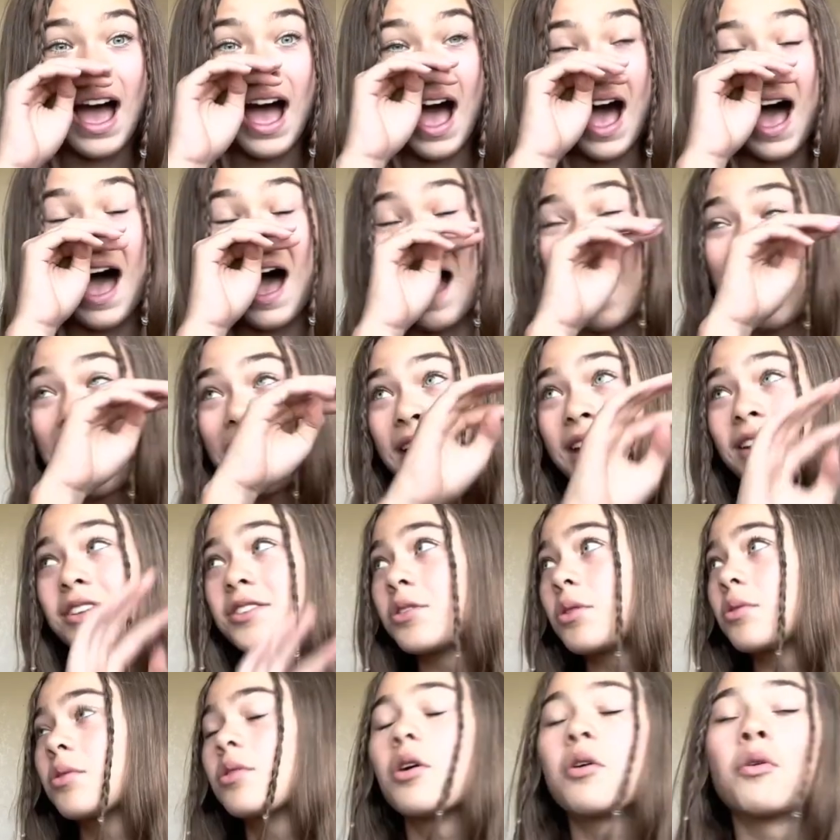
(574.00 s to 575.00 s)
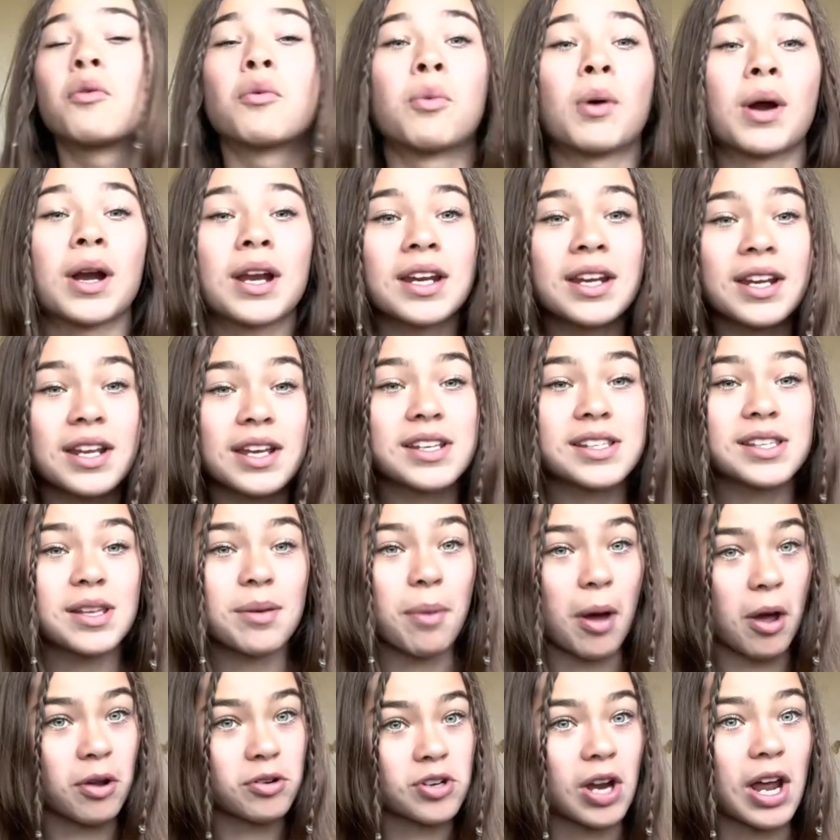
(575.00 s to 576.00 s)
I don't know what it is
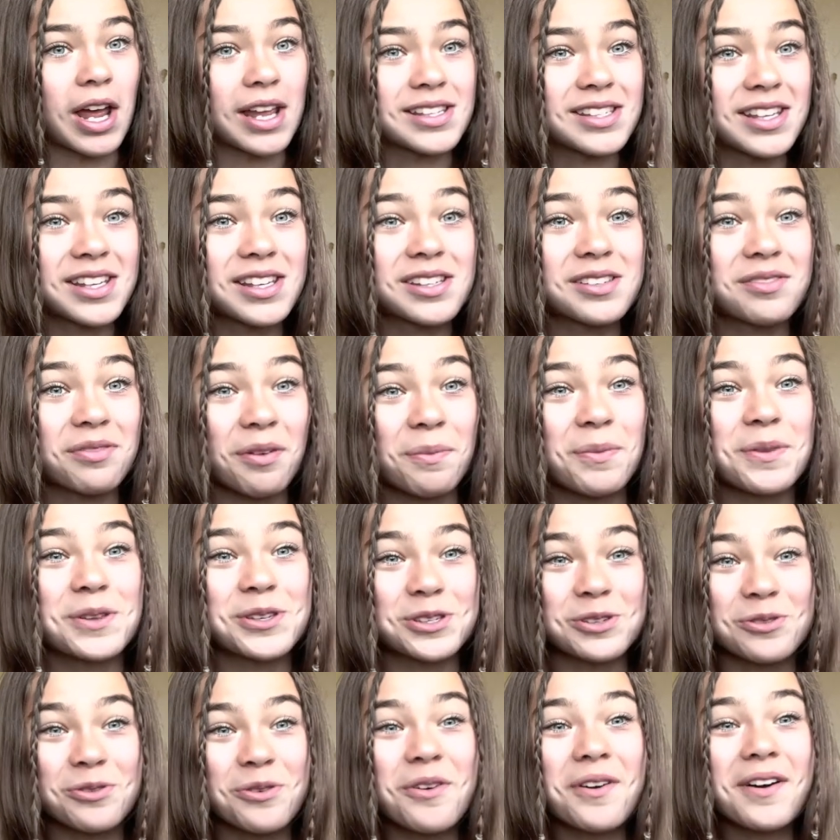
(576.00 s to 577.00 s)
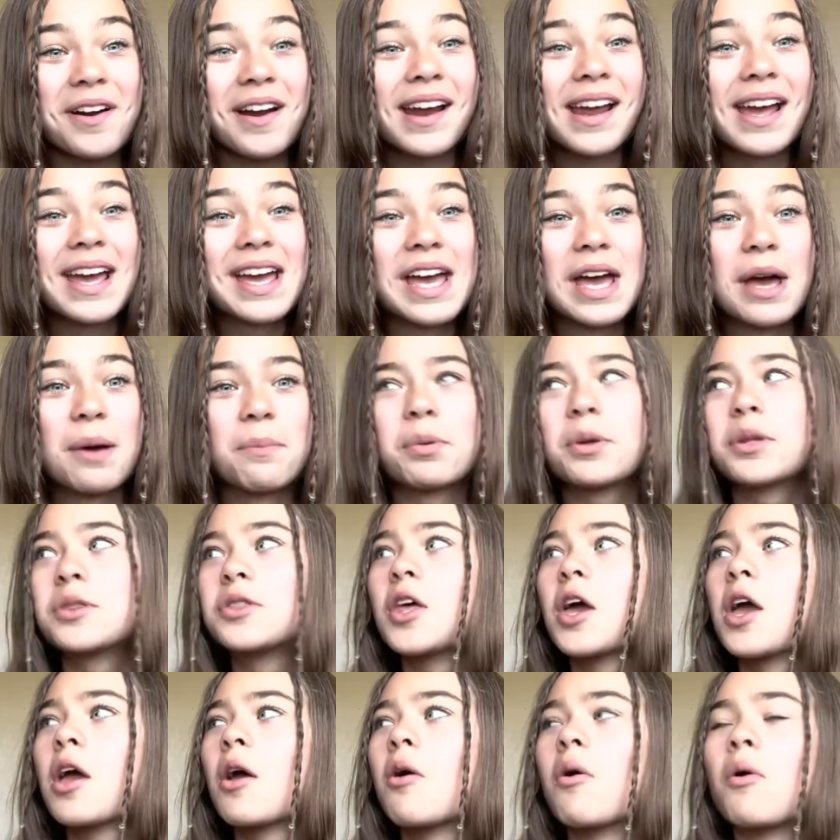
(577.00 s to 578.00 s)
about dresses from the store, but
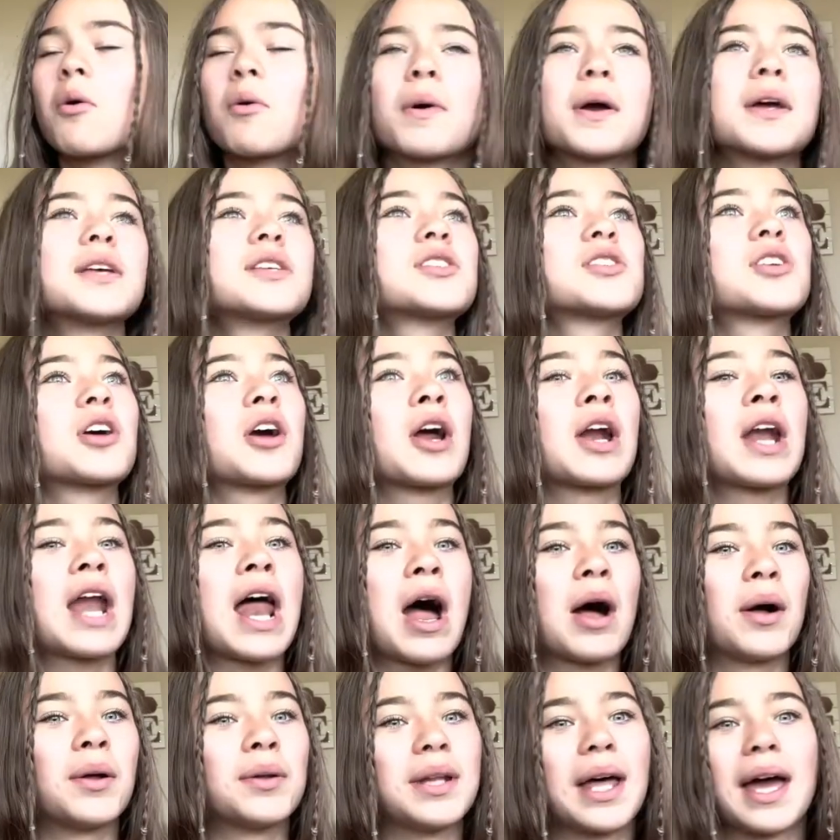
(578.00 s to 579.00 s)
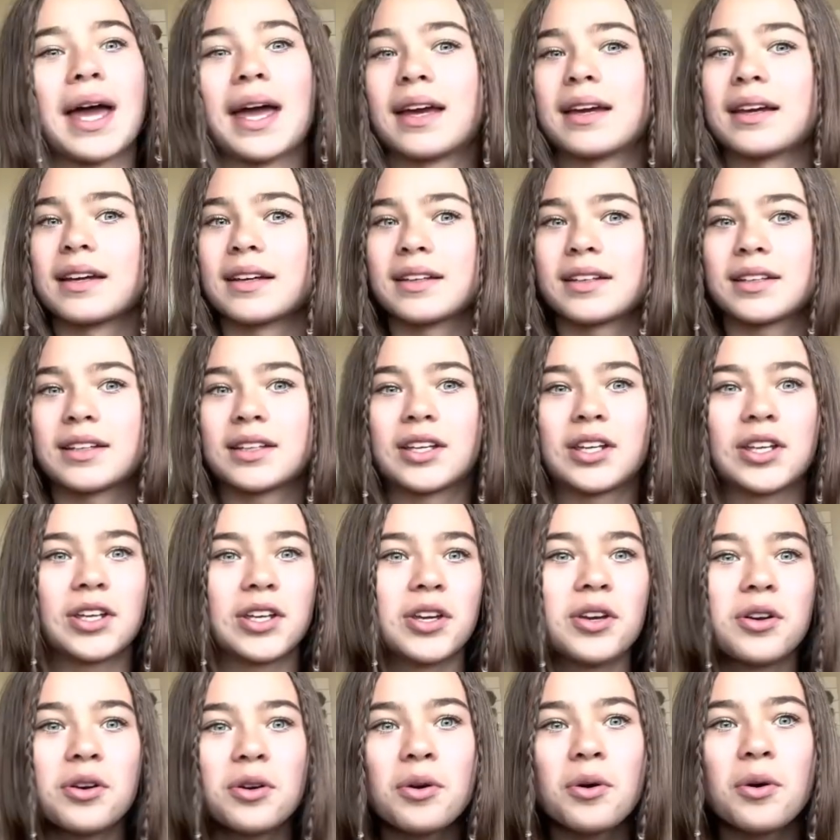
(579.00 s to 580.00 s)
they always turn out like
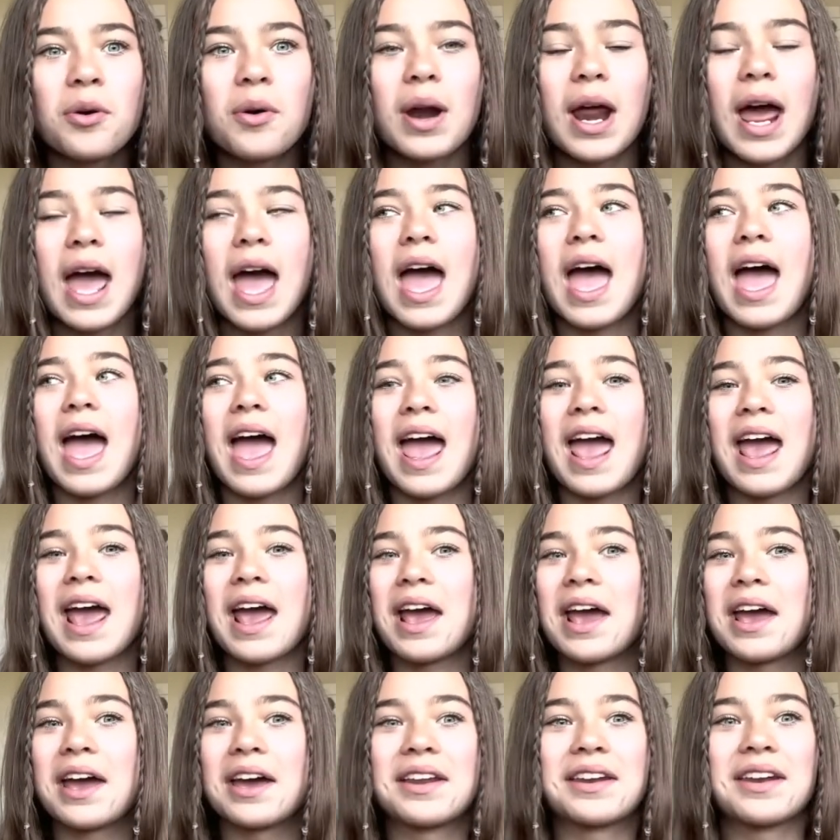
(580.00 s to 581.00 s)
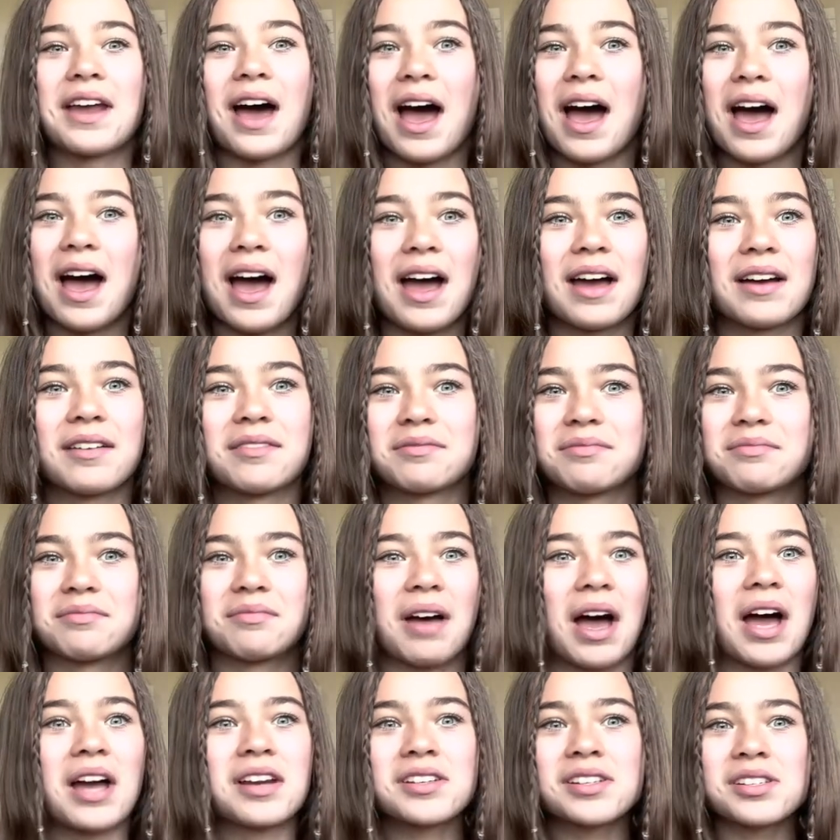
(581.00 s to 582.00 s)
cute, and
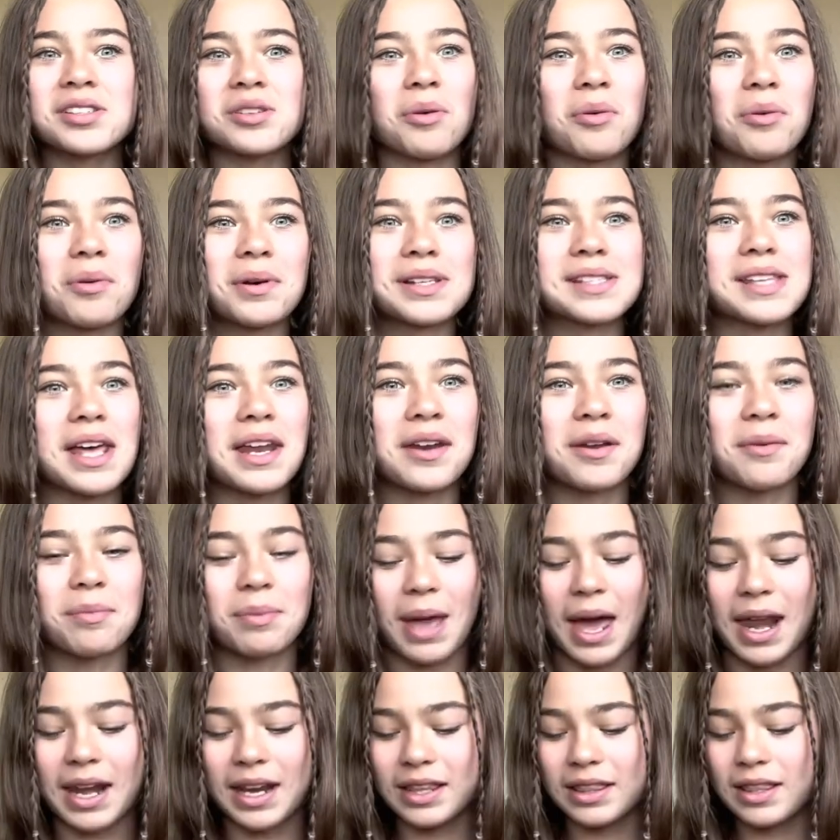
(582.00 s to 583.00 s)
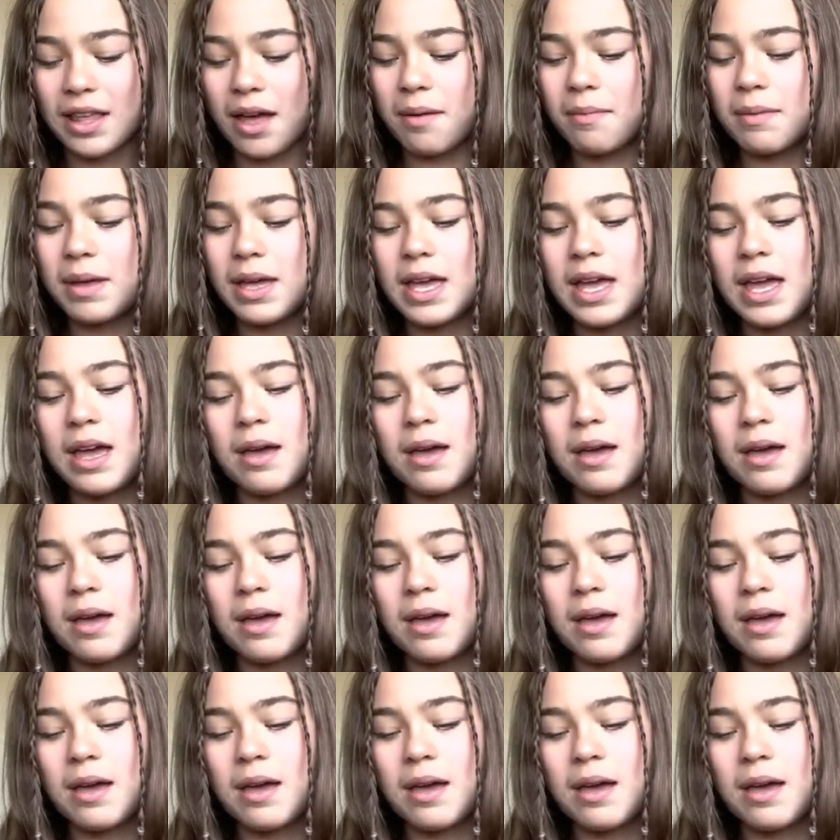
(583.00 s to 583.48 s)
I just always end up getting them.